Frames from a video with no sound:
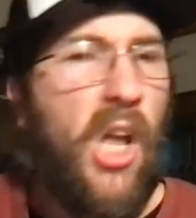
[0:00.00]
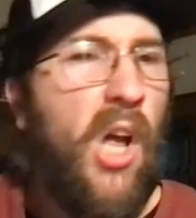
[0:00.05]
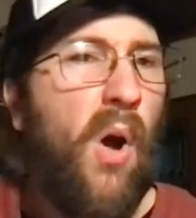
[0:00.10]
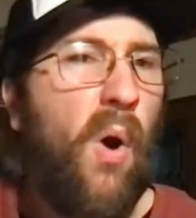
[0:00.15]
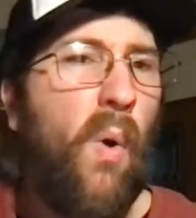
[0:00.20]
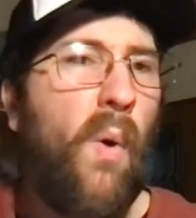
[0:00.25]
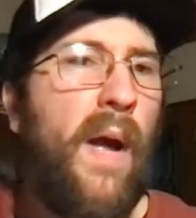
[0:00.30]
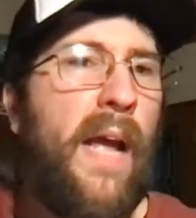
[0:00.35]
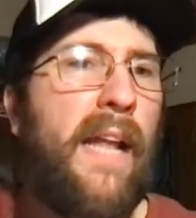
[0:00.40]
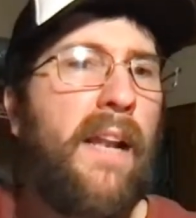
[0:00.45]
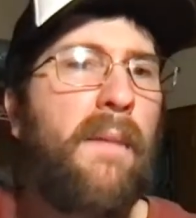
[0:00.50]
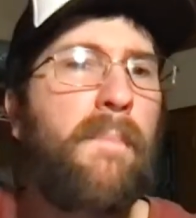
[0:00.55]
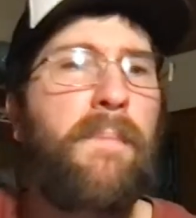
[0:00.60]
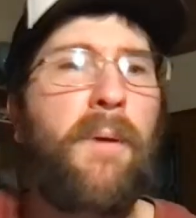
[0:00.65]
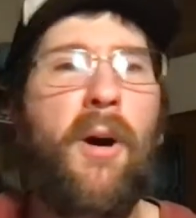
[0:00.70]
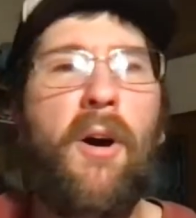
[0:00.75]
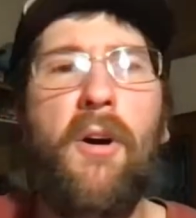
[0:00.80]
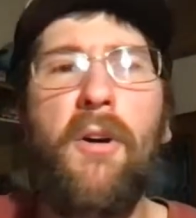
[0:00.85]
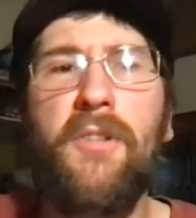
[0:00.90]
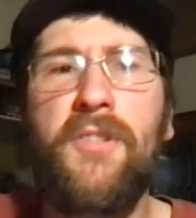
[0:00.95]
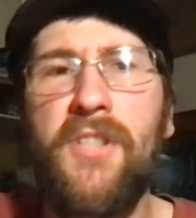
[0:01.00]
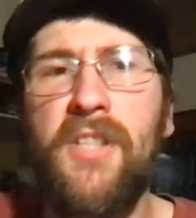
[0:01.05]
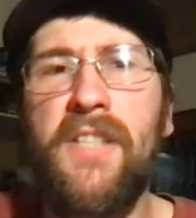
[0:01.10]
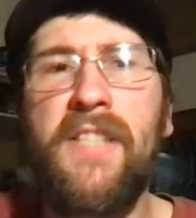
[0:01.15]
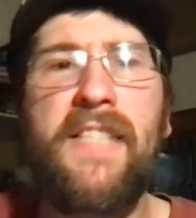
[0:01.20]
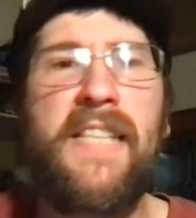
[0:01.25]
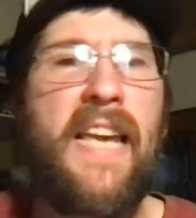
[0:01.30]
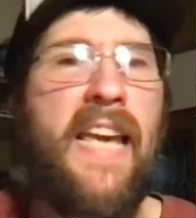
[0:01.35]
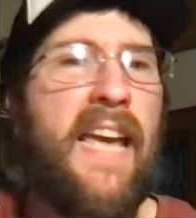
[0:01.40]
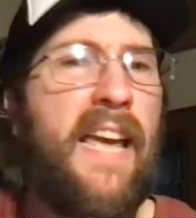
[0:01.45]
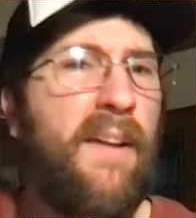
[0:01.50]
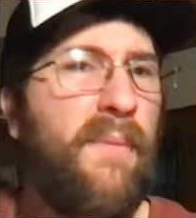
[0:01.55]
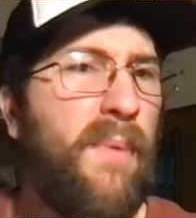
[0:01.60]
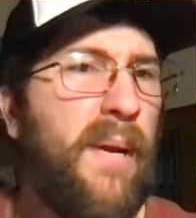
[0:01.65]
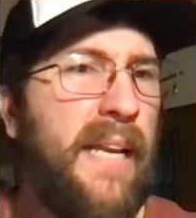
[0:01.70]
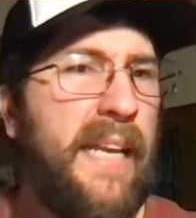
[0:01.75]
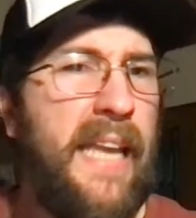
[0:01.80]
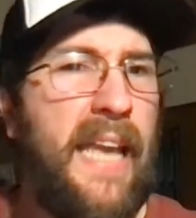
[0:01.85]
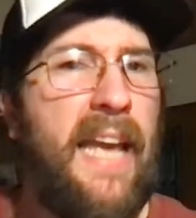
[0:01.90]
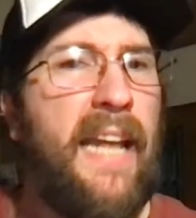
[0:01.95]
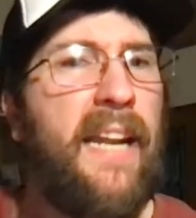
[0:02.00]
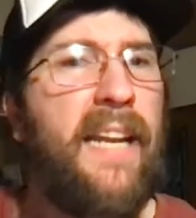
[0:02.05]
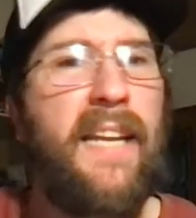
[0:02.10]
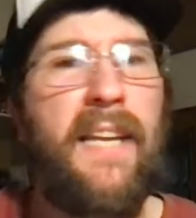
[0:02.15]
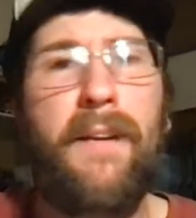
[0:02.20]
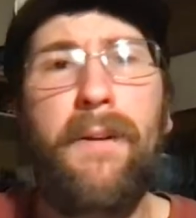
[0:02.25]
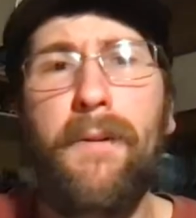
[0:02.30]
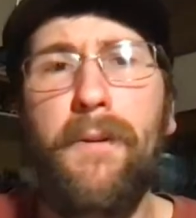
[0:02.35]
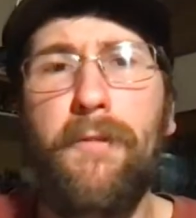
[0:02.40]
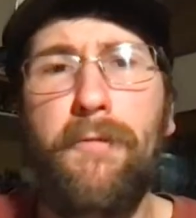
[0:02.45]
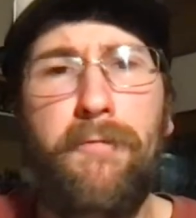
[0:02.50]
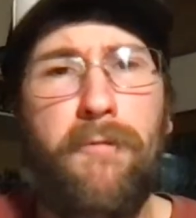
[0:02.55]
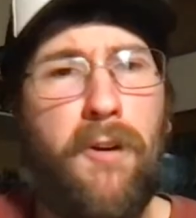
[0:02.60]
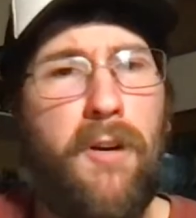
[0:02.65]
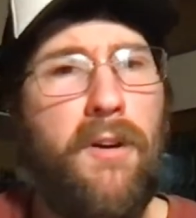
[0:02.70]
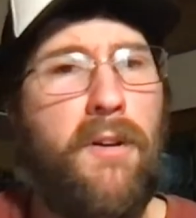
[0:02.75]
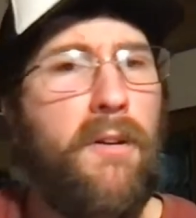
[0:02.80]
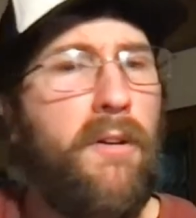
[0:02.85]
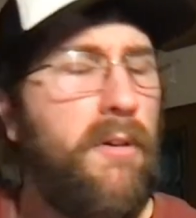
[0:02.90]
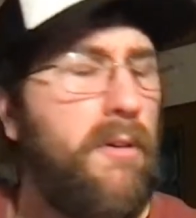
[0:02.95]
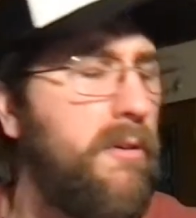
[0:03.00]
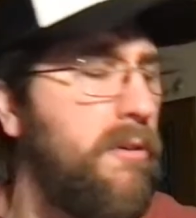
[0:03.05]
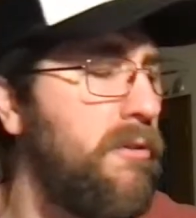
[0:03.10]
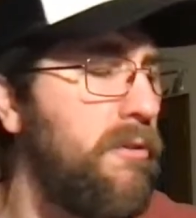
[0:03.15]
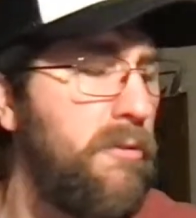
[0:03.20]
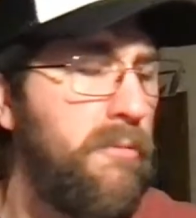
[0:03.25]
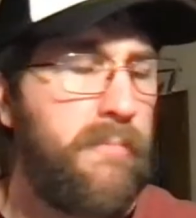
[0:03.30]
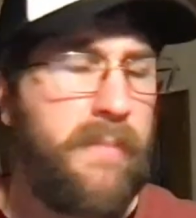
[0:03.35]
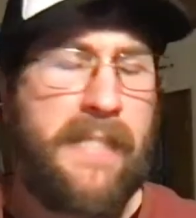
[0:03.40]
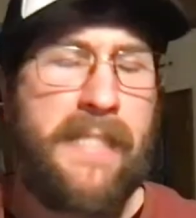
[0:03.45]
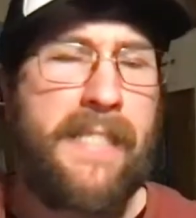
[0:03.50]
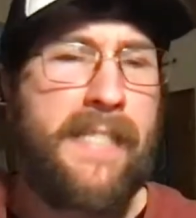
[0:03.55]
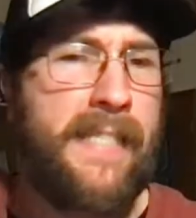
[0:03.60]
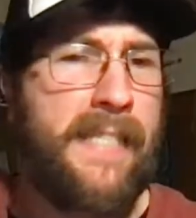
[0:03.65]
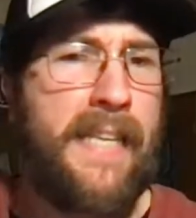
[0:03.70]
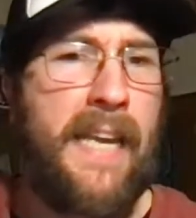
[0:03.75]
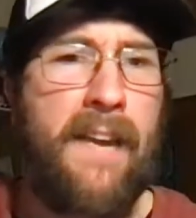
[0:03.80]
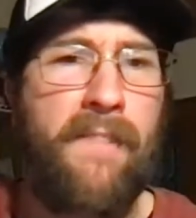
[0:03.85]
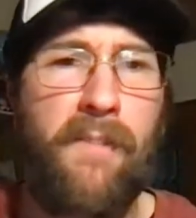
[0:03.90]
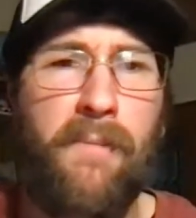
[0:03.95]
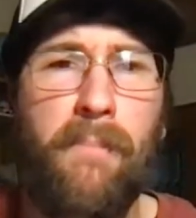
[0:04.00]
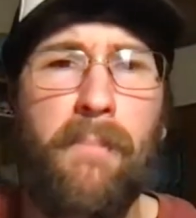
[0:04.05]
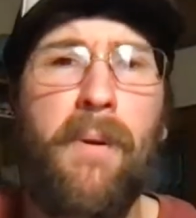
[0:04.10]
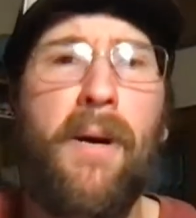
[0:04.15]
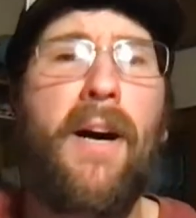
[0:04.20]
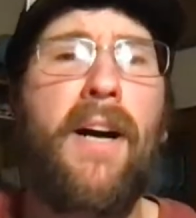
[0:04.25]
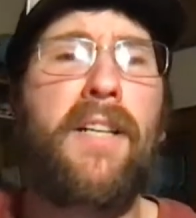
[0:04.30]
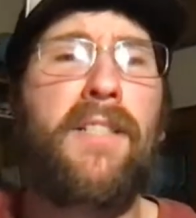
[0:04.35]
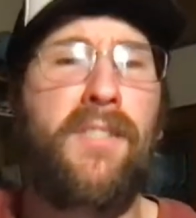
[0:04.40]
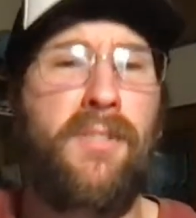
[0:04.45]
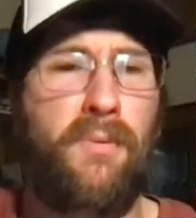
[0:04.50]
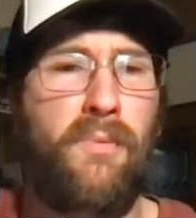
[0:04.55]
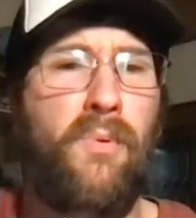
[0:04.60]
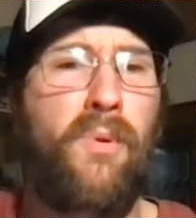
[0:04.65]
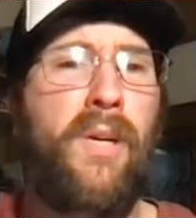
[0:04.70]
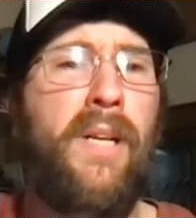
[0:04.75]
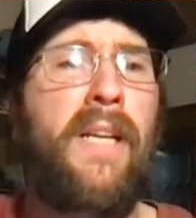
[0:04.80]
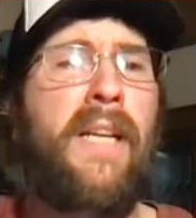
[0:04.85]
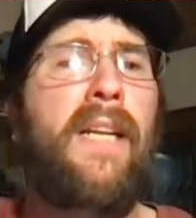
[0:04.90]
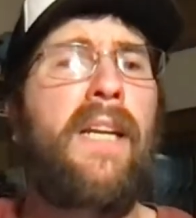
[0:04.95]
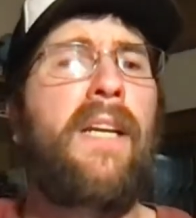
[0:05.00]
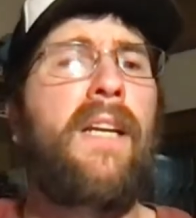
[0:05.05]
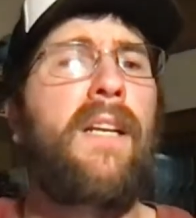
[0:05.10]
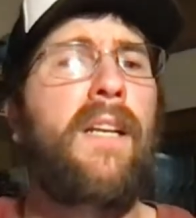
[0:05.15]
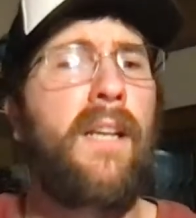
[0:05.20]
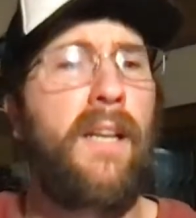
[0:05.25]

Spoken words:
Well, the poster said we'd get a uniform and $7 a week,